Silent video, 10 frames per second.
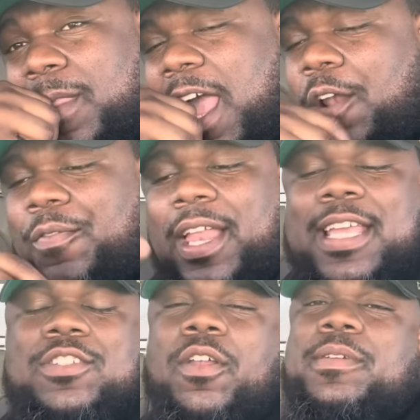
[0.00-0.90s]
I don't feel like
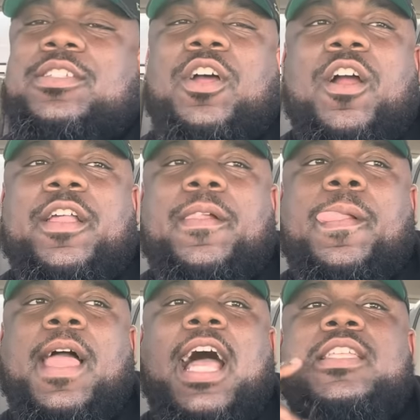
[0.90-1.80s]
he's going to be starting.
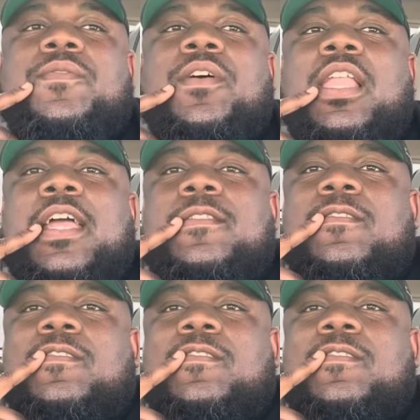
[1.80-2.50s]
I just feel like